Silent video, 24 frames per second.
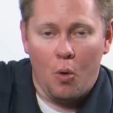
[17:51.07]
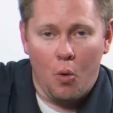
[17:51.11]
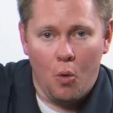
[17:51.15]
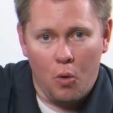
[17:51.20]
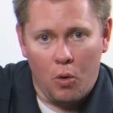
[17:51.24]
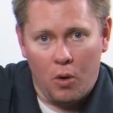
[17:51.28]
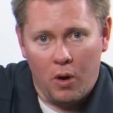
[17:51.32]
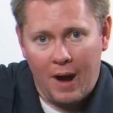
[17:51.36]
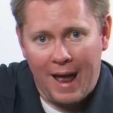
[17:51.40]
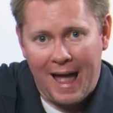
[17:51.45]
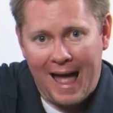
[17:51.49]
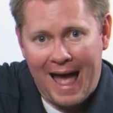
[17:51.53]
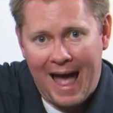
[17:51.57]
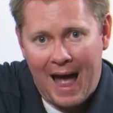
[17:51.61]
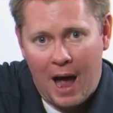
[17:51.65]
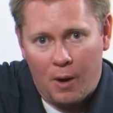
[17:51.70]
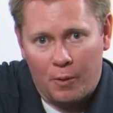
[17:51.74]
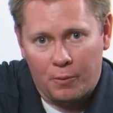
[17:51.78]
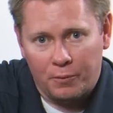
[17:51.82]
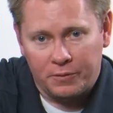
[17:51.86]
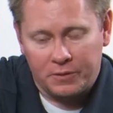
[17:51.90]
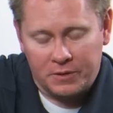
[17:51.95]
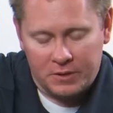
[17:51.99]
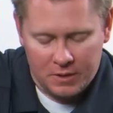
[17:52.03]
or
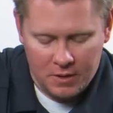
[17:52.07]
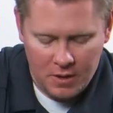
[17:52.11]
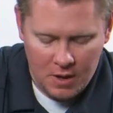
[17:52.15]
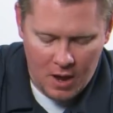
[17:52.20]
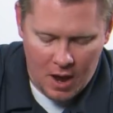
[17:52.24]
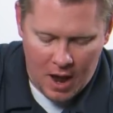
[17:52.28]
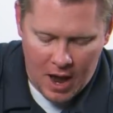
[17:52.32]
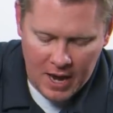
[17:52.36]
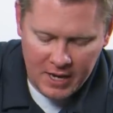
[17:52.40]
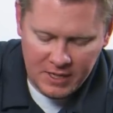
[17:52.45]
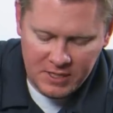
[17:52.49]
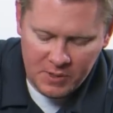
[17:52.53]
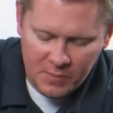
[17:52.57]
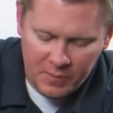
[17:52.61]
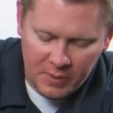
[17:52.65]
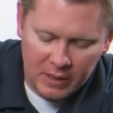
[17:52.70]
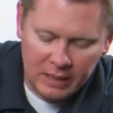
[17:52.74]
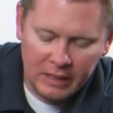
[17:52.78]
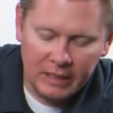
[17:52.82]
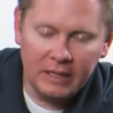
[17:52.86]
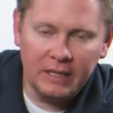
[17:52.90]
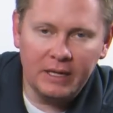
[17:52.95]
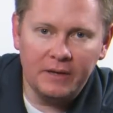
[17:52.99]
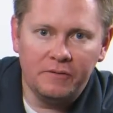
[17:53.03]
out. I
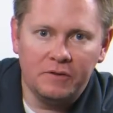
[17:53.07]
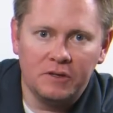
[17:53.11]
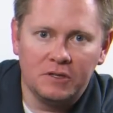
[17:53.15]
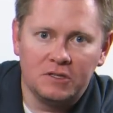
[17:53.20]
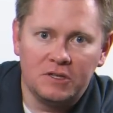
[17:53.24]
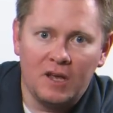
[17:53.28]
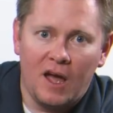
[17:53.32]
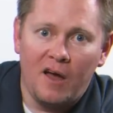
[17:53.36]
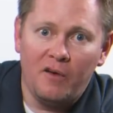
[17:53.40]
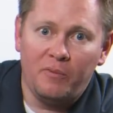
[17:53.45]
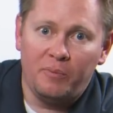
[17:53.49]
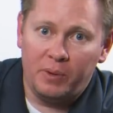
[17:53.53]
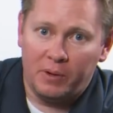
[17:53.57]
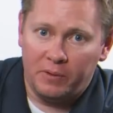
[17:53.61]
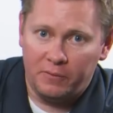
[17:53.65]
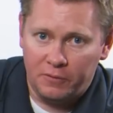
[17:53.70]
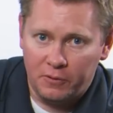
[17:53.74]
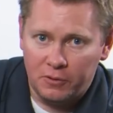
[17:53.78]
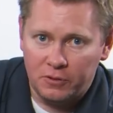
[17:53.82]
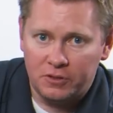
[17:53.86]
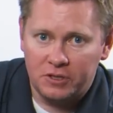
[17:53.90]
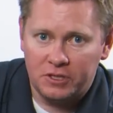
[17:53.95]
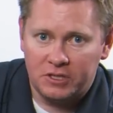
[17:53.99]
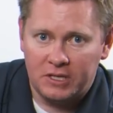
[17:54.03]
typically leave this off, but if
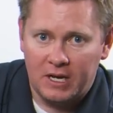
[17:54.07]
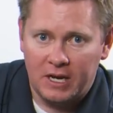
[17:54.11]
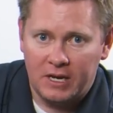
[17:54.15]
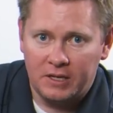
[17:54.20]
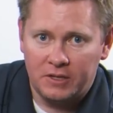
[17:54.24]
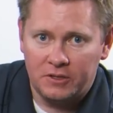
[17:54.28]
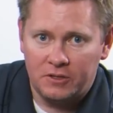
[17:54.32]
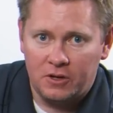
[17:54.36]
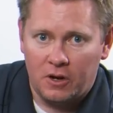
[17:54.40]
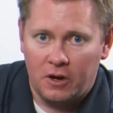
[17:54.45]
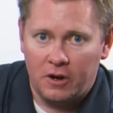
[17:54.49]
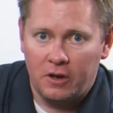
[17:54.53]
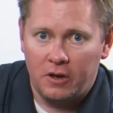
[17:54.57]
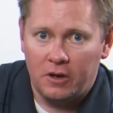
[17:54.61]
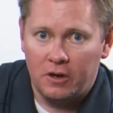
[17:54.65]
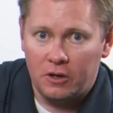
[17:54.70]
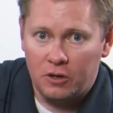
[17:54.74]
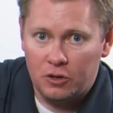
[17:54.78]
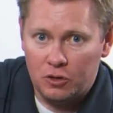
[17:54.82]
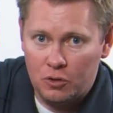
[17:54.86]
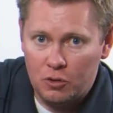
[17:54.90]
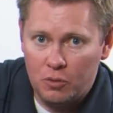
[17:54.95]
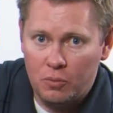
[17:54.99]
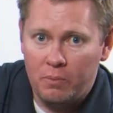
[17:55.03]
you're just getting started,
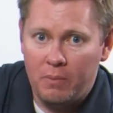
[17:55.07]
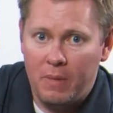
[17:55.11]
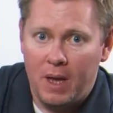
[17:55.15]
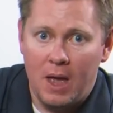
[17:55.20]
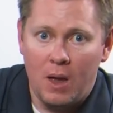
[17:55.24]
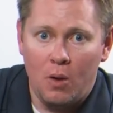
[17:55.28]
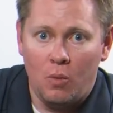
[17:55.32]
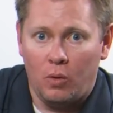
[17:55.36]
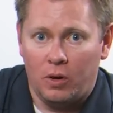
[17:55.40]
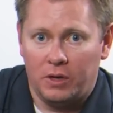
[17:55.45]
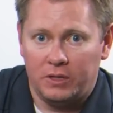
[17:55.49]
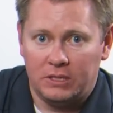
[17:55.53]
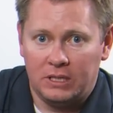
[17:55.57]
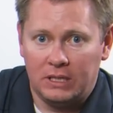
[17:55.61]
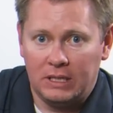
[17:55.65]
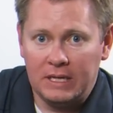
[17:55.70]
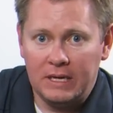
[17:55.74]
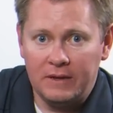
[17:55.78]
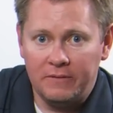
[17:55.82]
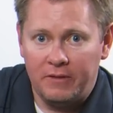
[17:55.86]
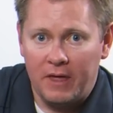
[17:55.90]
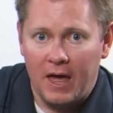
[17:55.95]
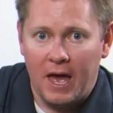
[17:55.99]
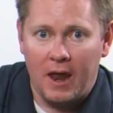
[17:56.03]
you may want to
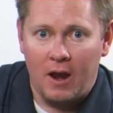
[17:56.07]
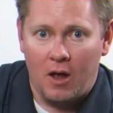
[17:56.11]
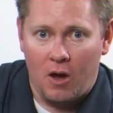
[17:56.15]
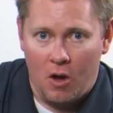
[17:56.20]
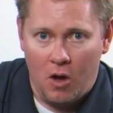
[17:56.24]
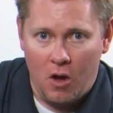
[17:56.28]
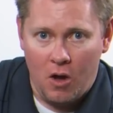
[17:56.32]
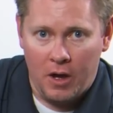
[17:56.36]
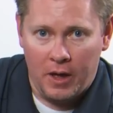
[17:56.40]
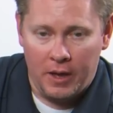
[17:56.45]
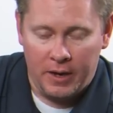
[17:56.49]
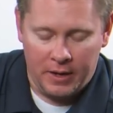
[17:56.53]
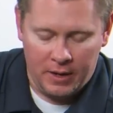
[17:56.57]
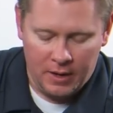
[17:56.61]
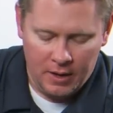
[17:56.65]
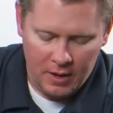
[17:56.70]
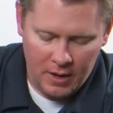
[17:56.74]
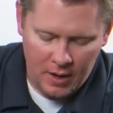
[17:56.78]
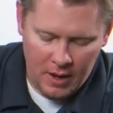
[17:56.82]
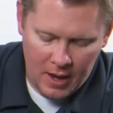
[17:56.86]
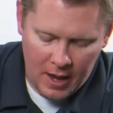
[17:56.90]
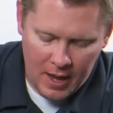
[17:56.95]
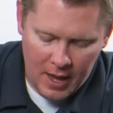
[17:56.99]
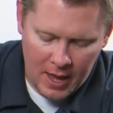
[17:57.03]
leave that on.
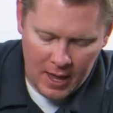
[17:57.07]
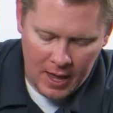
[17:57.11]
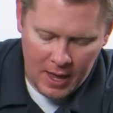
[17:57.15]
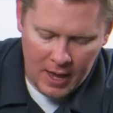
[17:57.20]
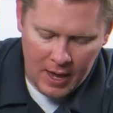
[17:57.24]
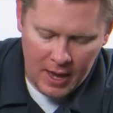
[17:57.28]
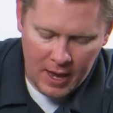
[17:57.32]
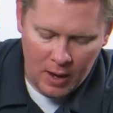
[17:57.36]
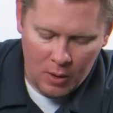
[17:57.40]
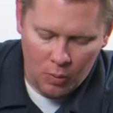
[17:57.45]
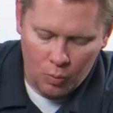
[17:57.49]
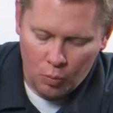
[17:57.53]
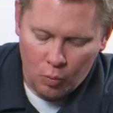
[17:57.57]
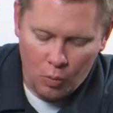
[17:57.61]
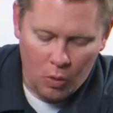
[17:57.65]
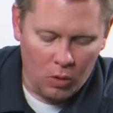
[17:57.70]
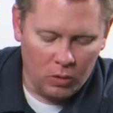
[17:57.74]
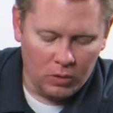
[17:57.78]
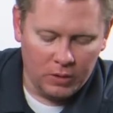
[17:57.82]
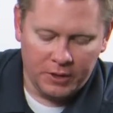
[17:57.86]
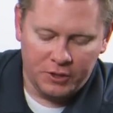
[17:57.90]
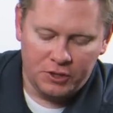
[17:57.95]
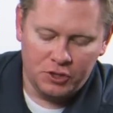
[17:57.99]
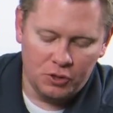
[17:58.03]
It
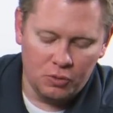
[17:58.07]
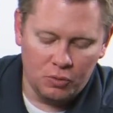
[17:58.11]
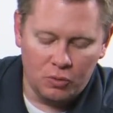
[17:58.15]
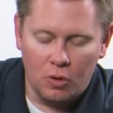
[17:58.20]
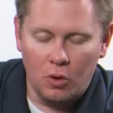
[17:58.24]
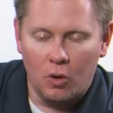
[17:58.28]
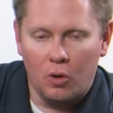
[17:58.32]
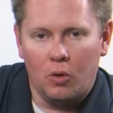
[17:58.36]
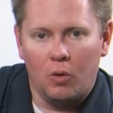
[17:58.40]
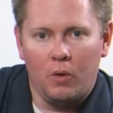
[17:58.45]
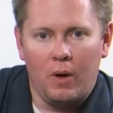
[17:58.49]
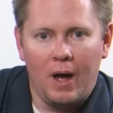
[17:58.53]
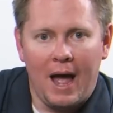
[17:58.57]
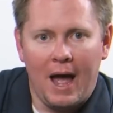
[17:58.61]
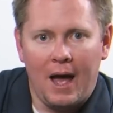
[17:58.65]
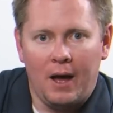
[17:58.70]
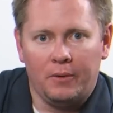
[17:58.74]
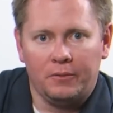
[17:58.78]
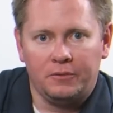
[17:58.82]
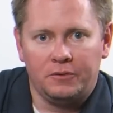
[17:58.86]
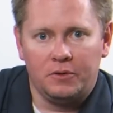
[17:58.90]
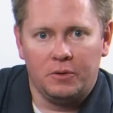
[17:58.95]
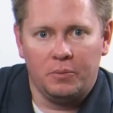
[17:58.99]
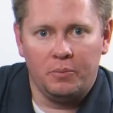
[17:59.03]
won't let you go
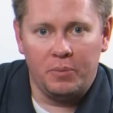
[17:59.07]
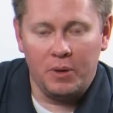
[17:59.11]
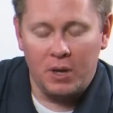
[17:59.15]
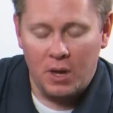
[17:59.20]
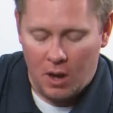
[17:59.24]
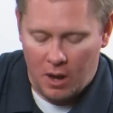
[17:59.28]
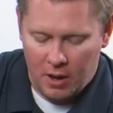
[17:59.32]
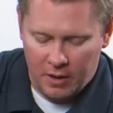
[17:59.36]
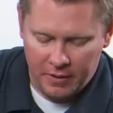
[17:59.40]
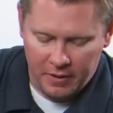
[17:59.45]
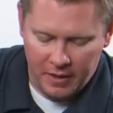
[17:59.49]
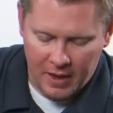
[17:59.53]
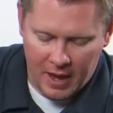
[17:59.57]
out beyond